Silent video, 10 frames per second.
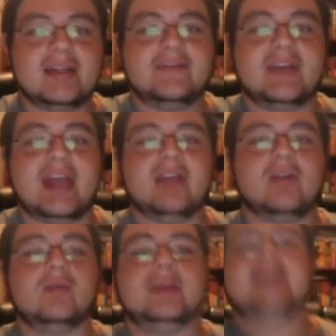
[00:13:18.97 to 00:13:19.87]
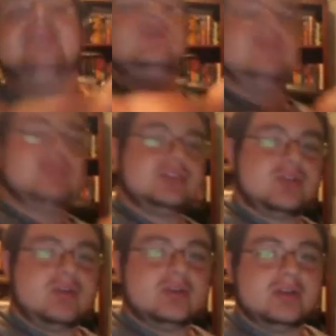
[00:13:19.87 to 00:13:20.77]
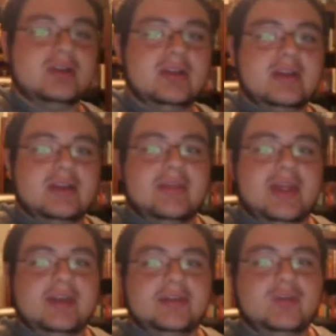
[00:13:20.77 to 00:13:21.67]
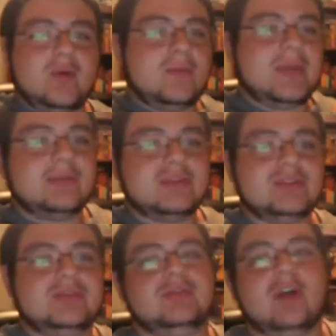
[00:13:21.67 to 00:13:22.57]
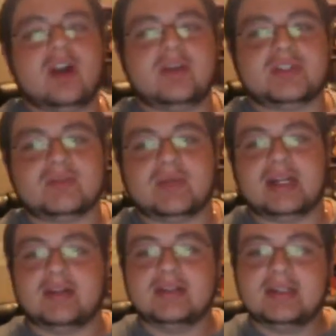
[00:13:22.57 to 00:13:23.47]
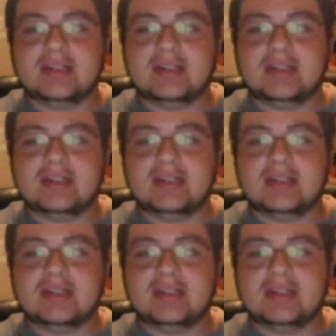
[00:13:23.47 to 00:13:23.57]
If an arrow hits you in the shoulder, then you won't be able to use your arm as well.